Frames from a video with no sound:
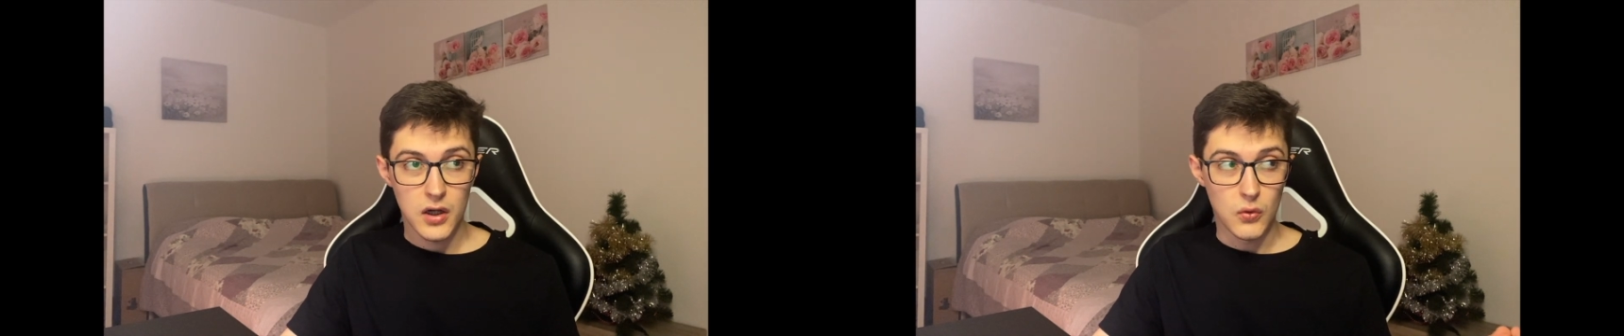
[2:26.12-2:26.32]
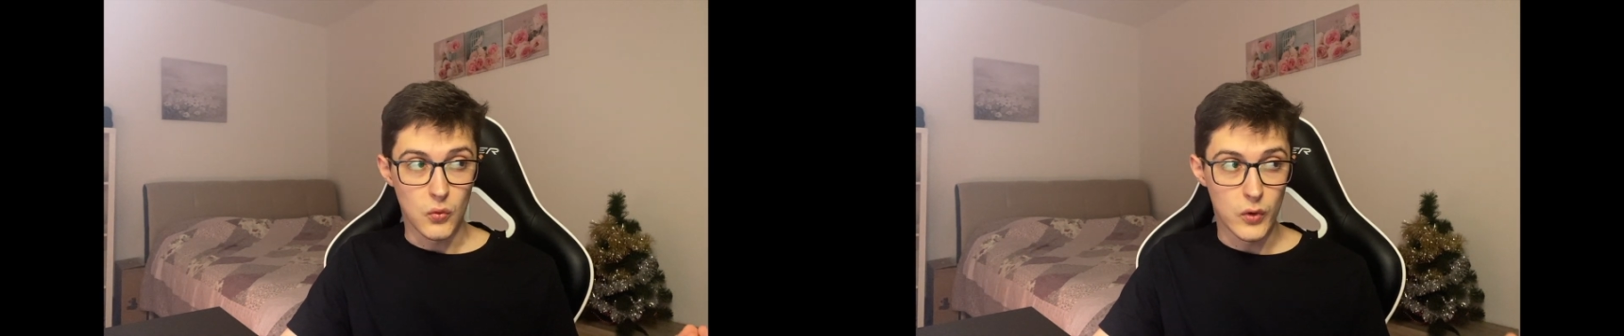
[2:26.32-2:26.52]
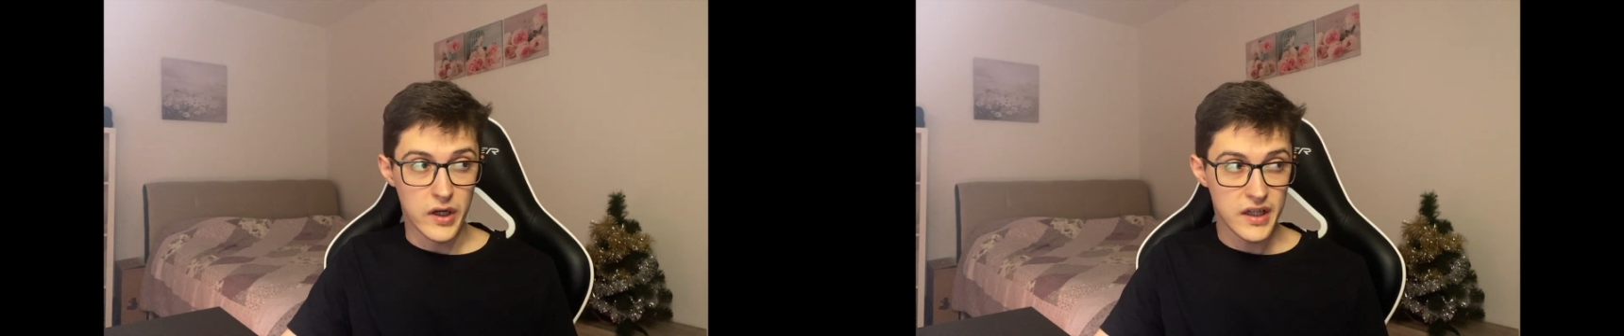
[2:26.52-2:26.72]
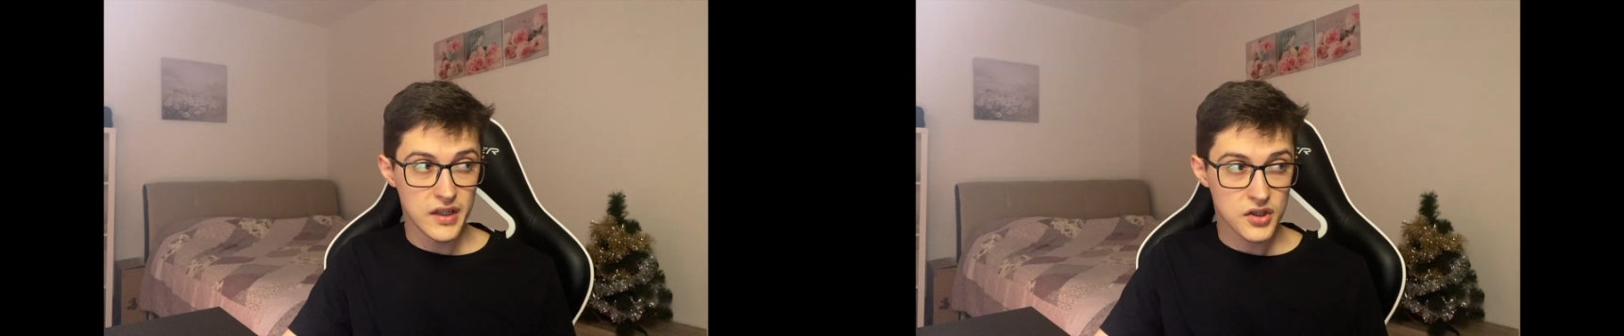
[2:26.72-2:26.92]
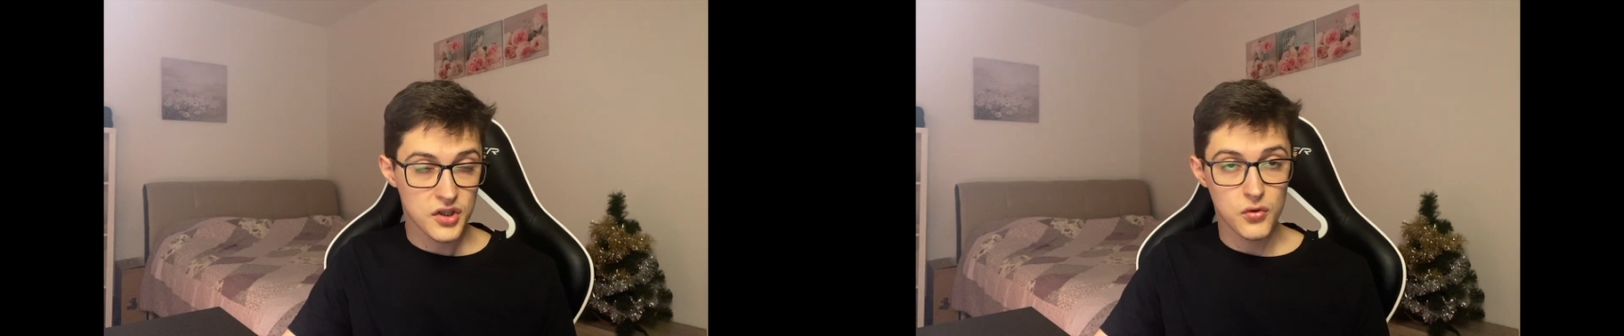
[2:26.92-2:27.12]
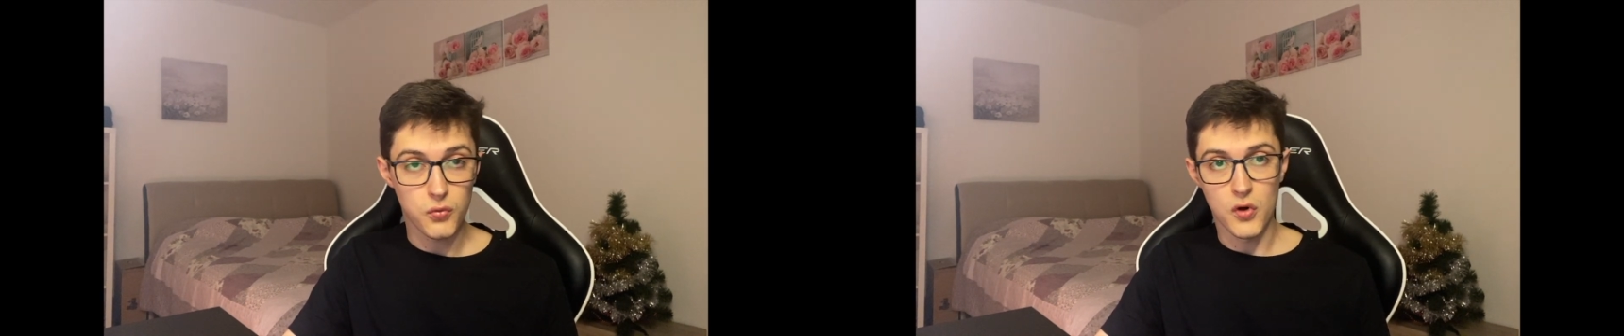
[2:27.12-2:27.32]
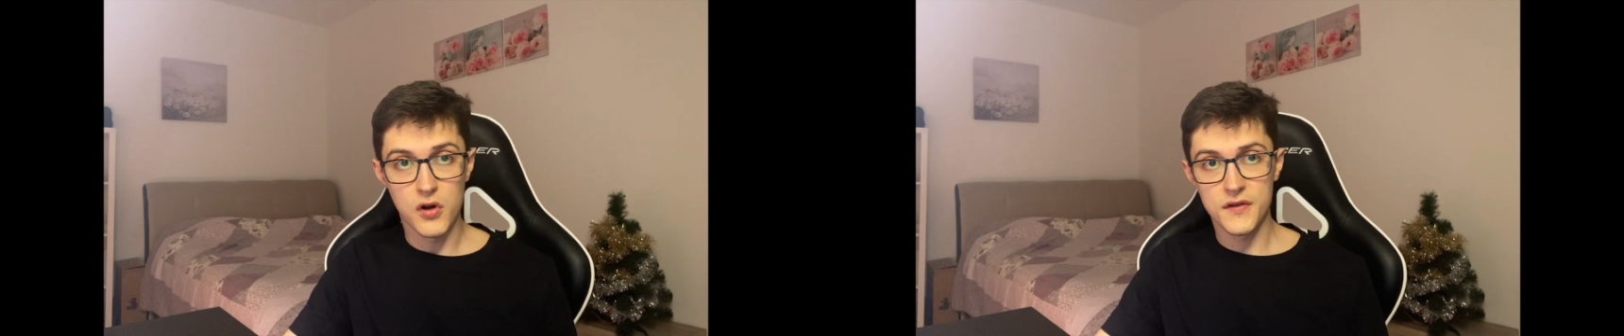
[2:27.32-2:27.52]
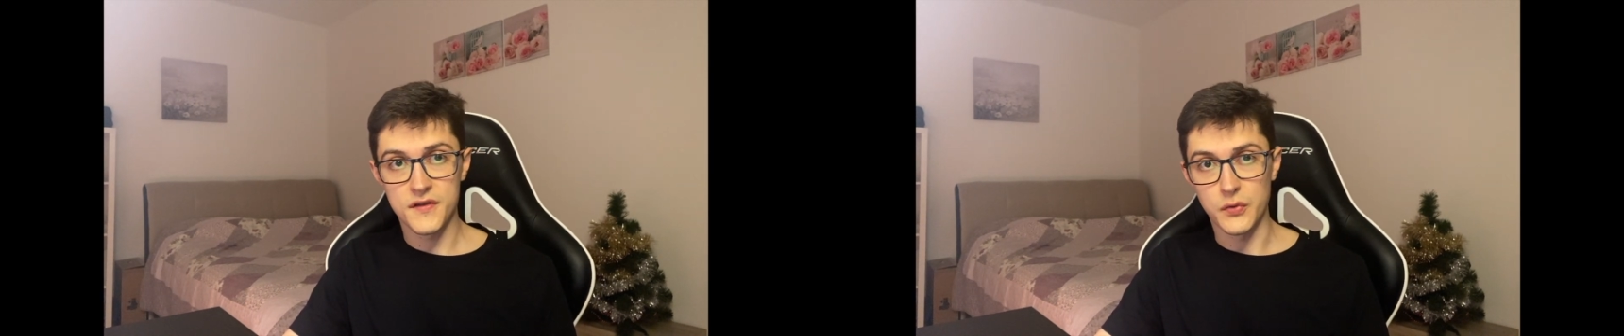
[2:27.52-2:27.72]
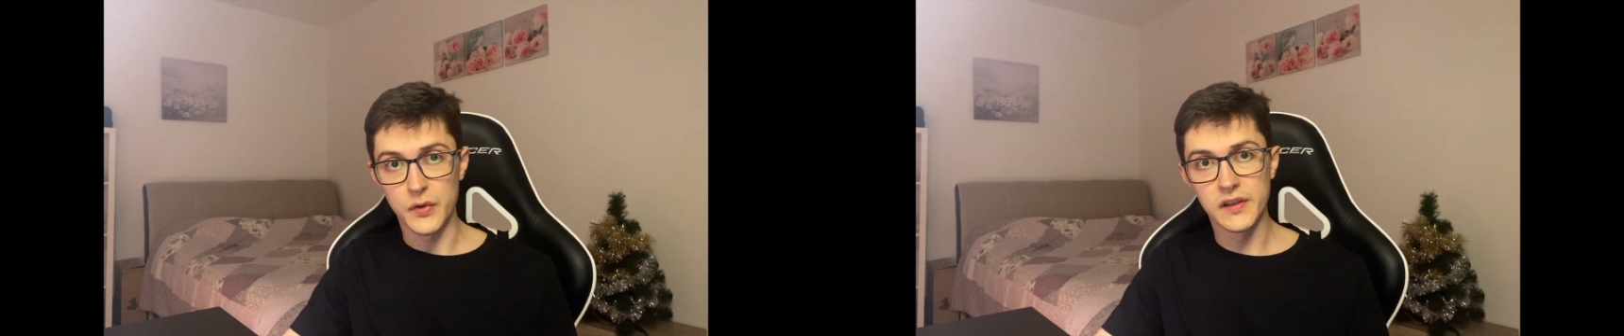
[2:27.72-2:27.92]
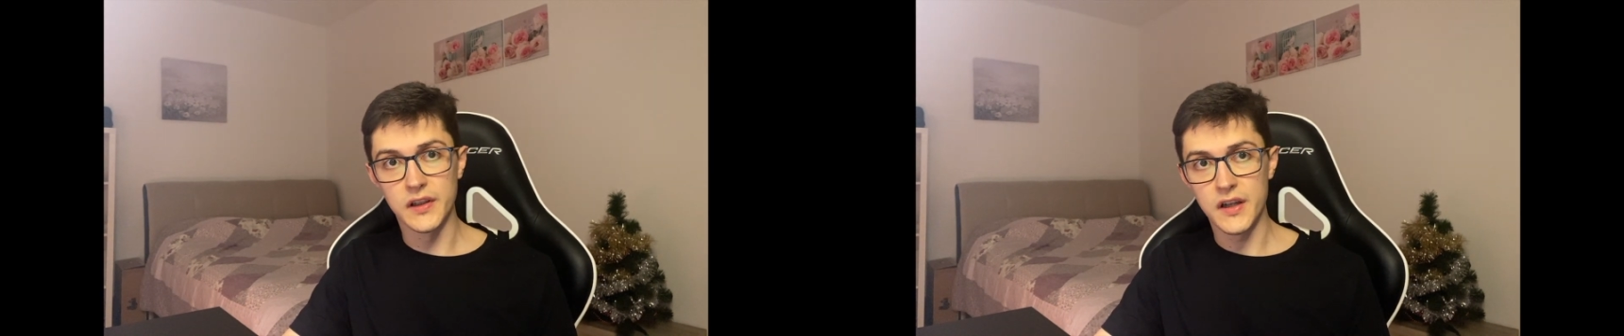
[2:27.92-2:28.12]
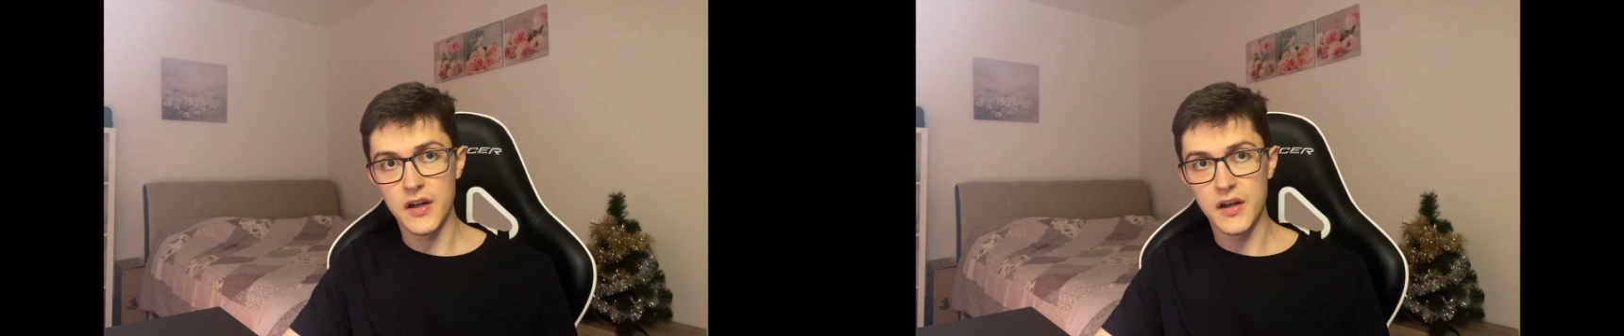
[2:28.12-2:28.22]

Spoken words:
which was really